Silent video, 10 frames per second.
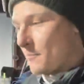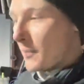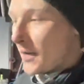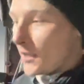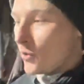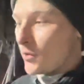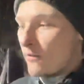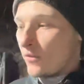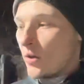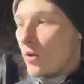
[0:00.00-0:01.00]
But you
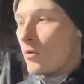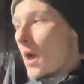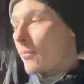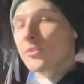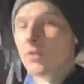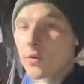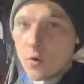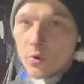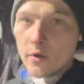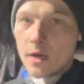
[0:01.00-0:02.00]
never know. I'm going to start
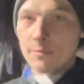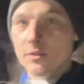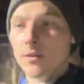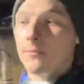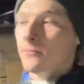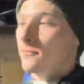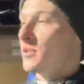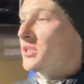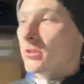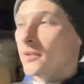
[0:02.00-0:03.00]
ordering up some
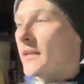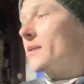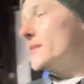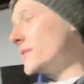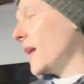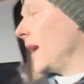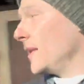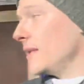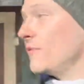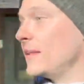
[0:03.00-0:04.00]
seal kits
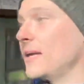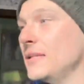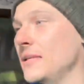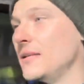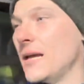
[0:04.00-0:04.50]
and everything I need,